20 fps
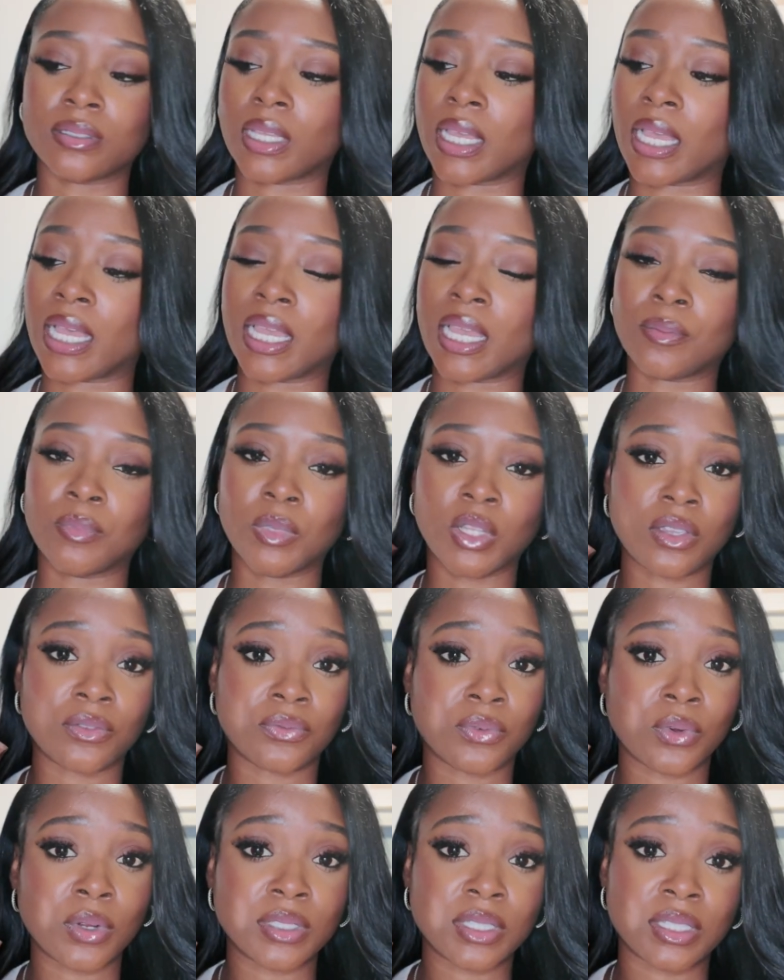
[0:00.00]
I'm looking
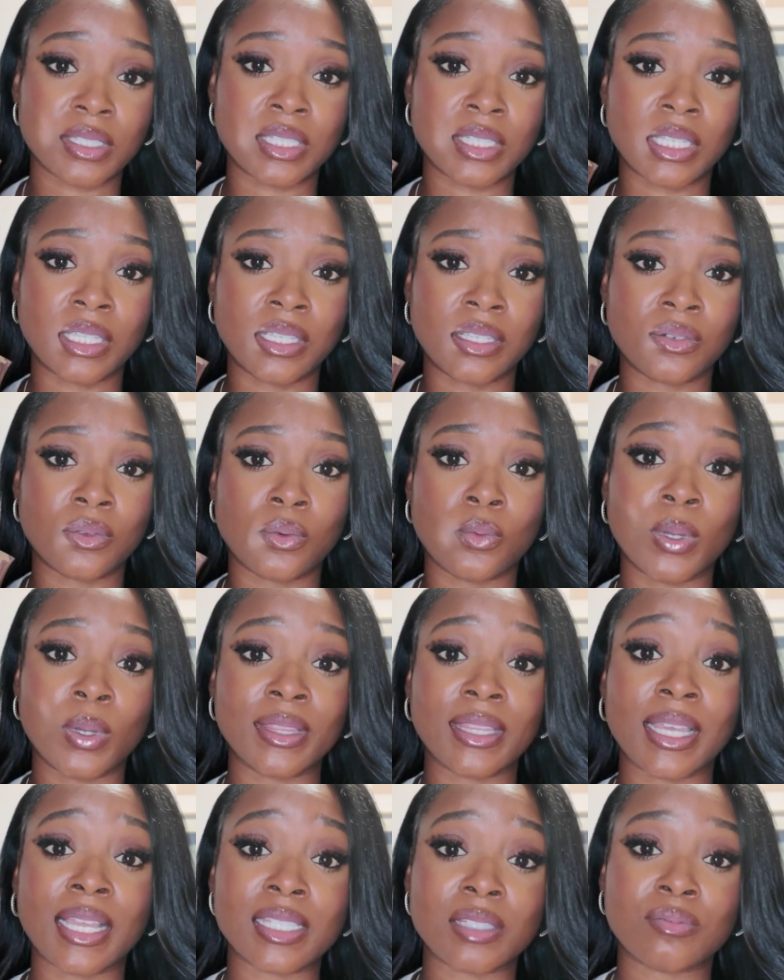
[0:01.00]
forward to seeing what
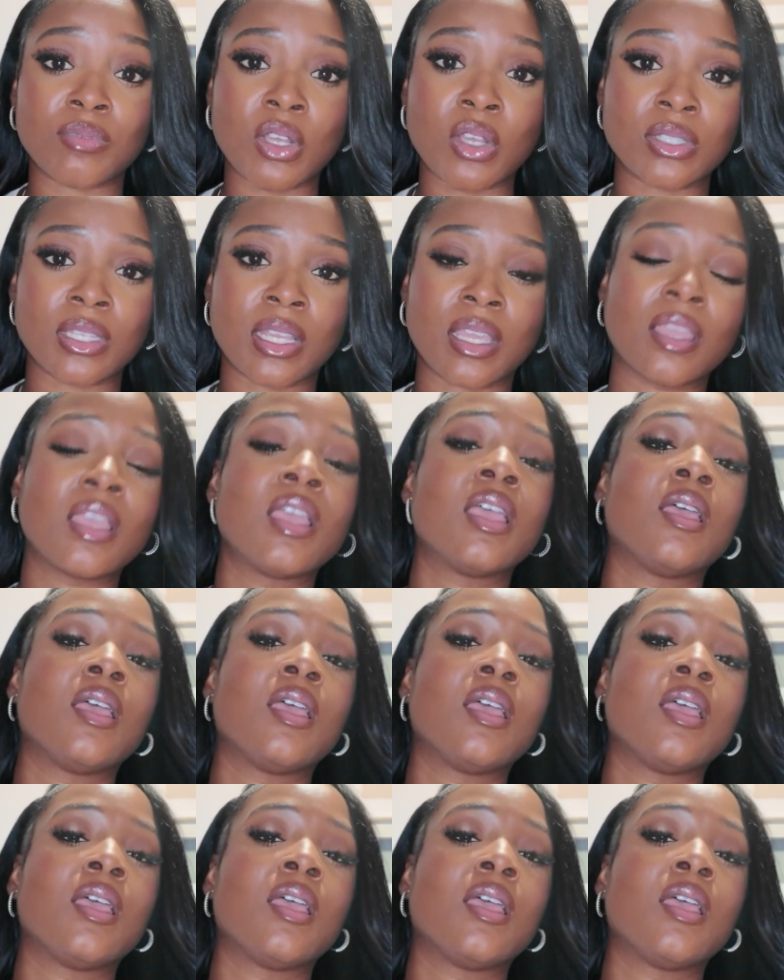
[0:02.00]
that smells like,